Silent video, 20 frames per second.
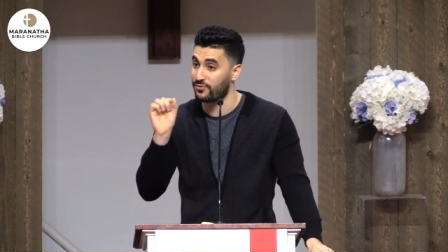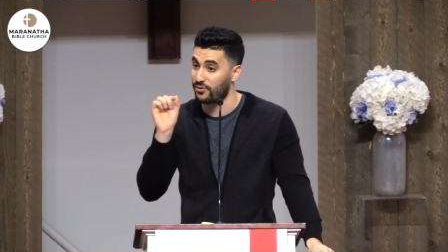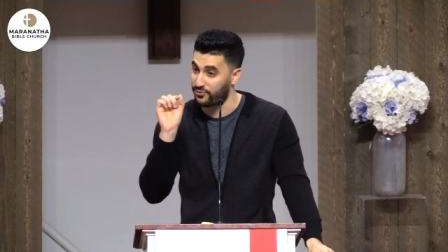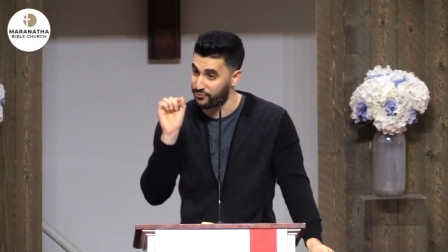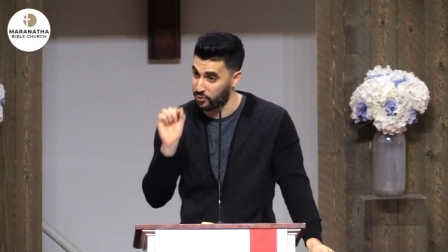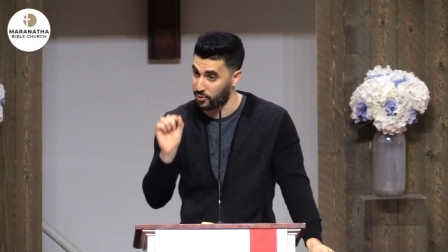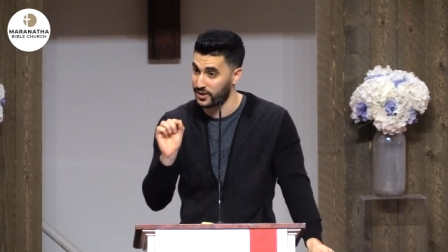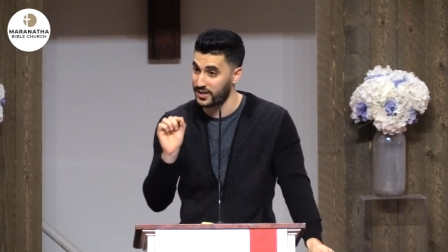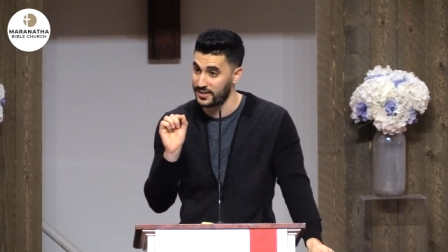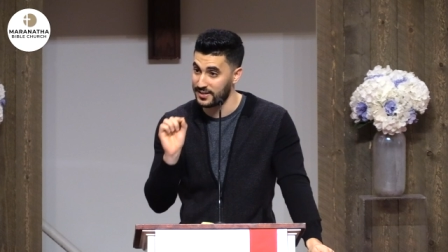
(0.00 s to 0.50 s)
for
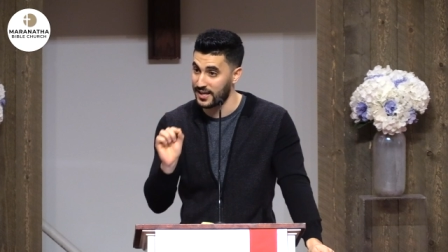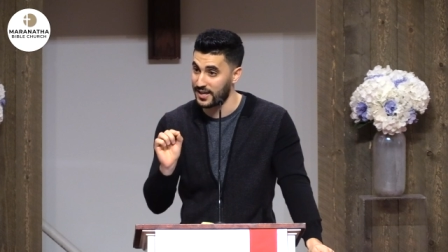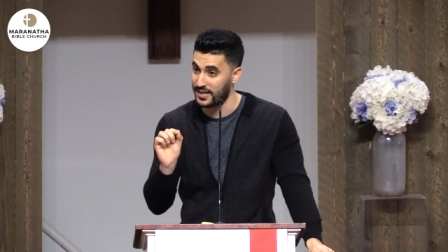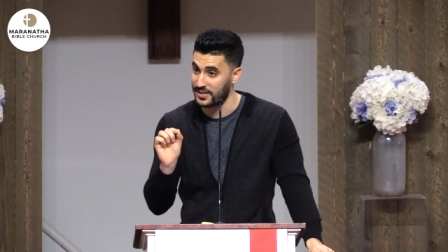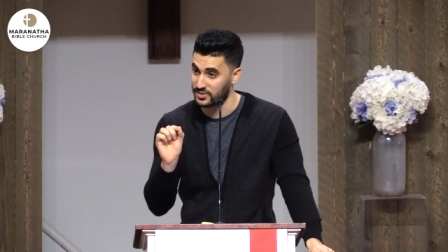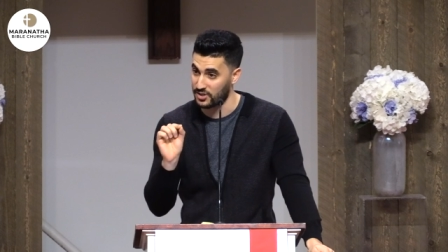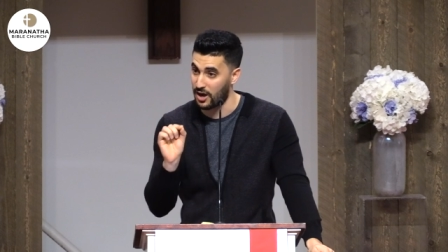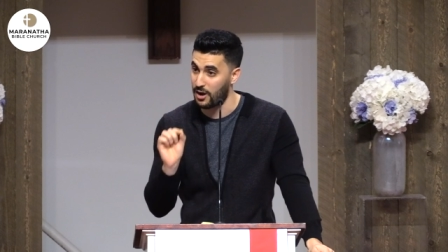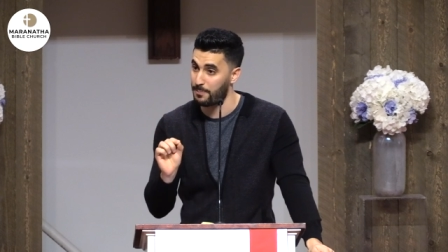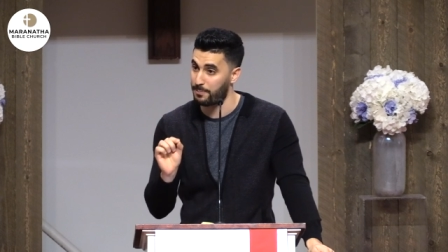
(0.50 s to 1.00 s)
40
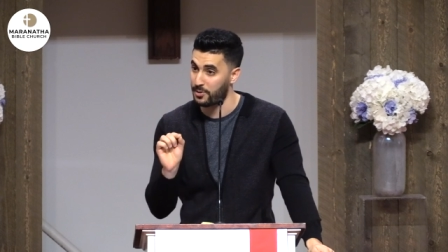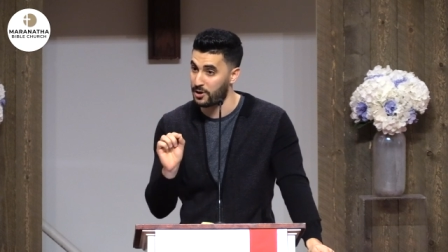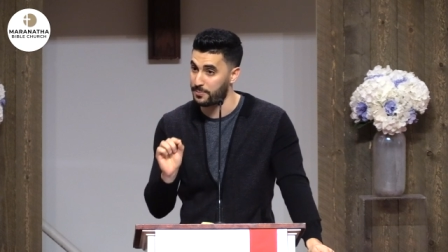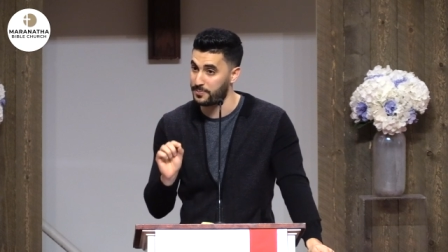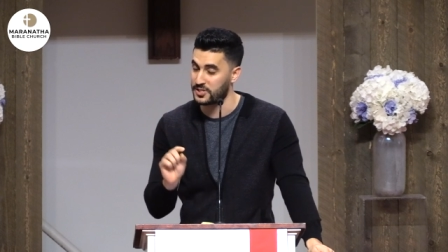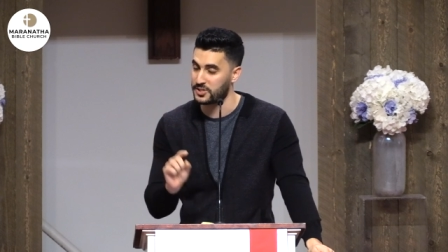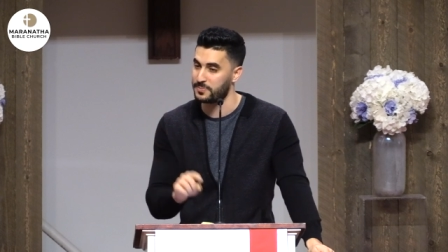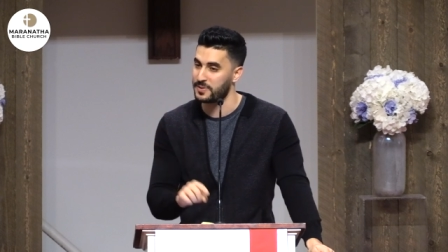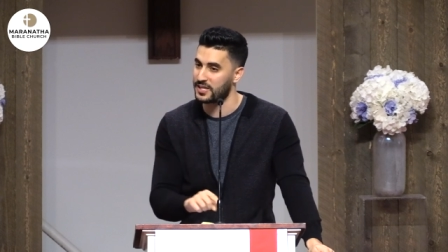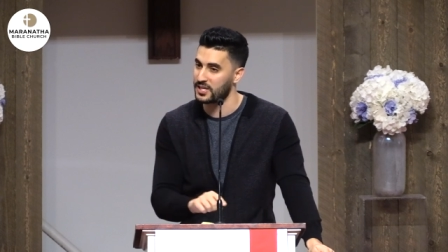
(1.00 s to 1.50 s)
days on
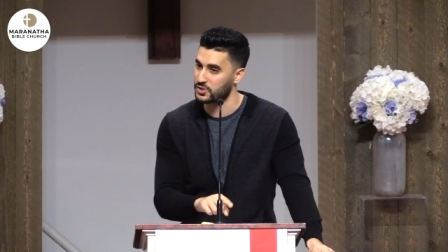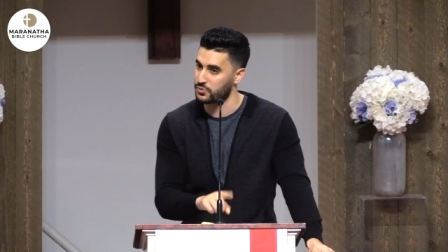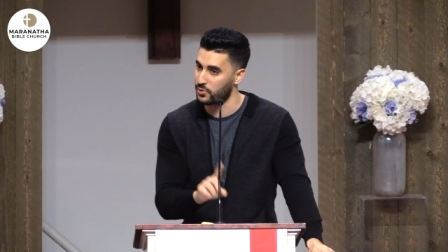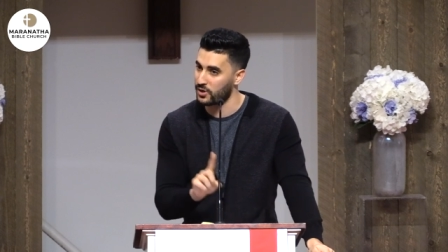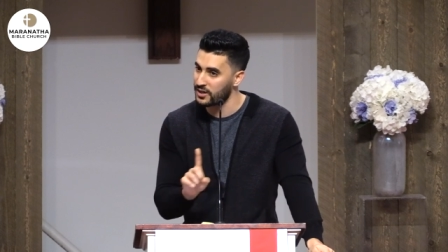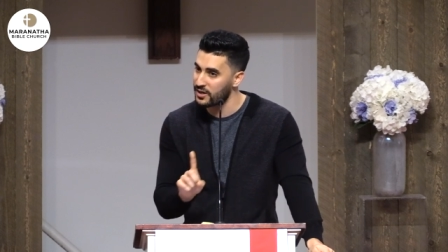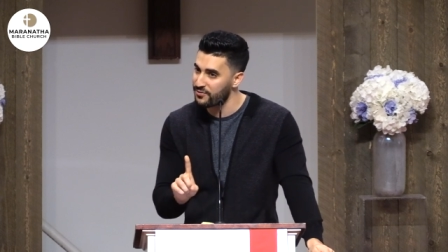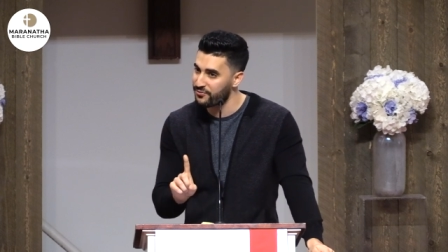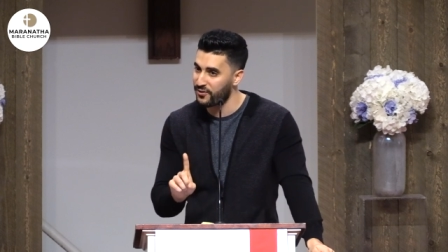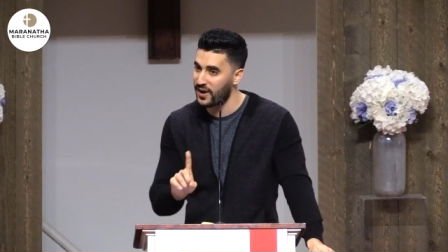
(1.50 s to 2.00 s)
purpose because
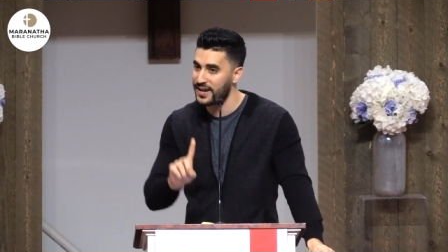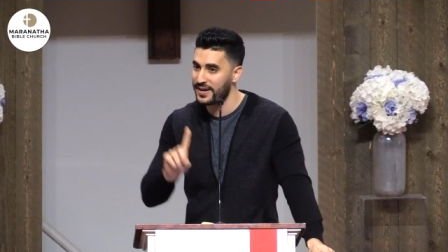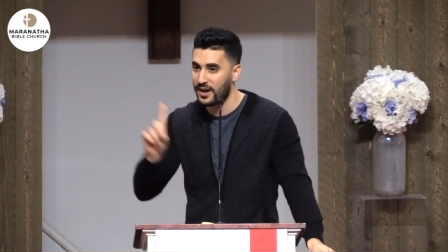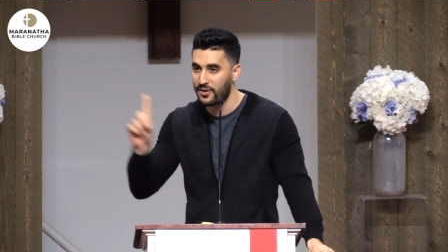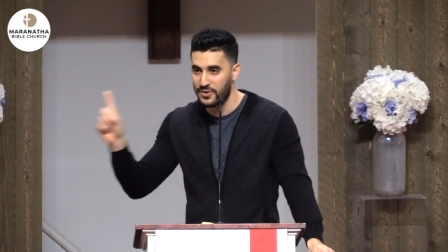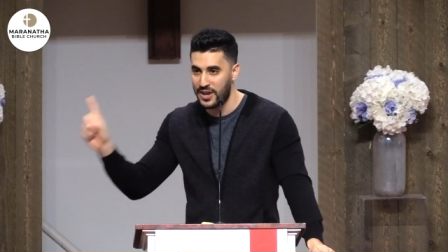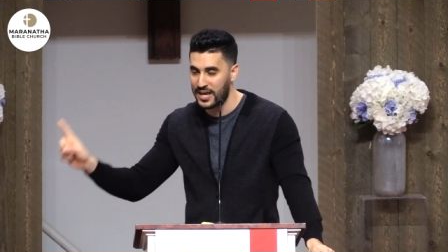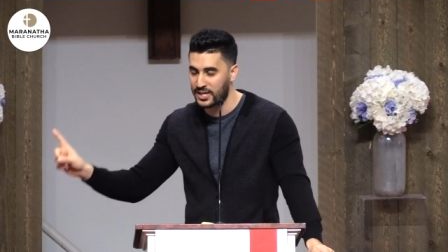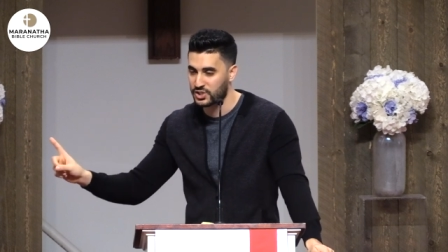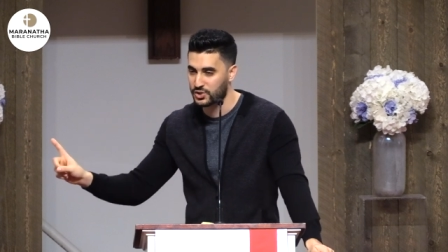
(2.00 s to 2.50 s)
we're going to find
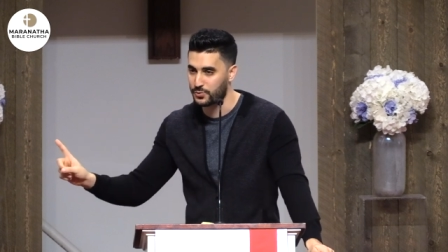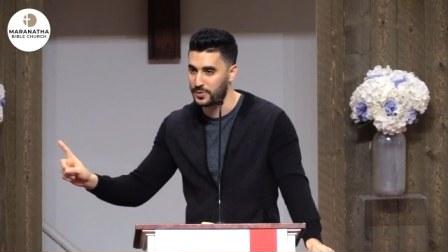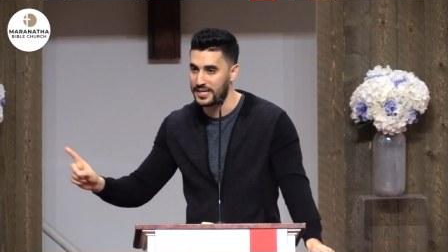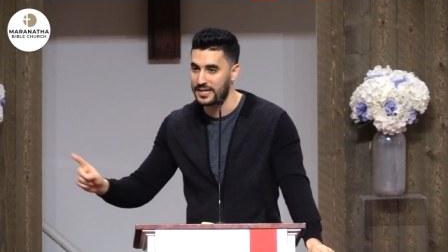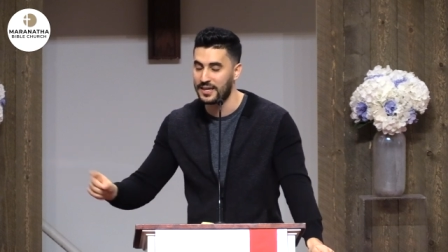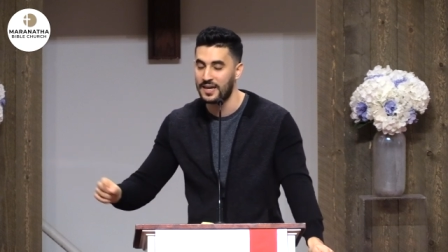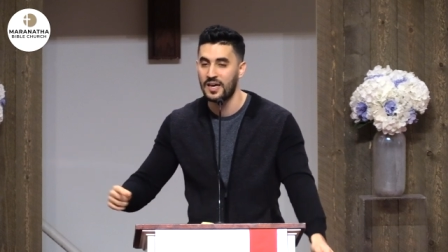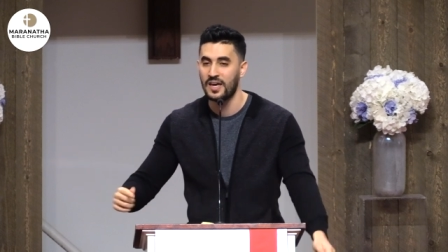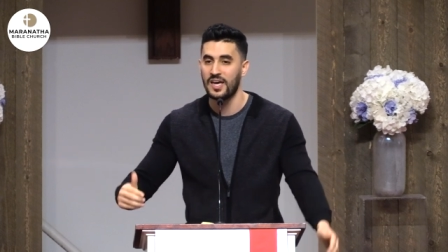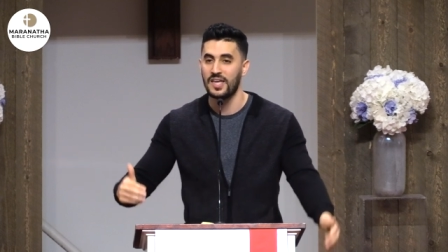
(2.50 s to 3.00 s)
out next
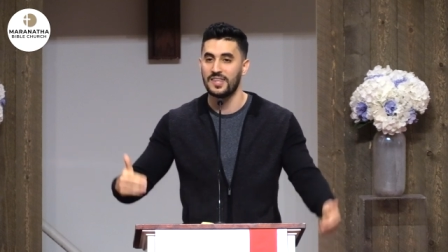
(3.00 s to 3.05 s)
week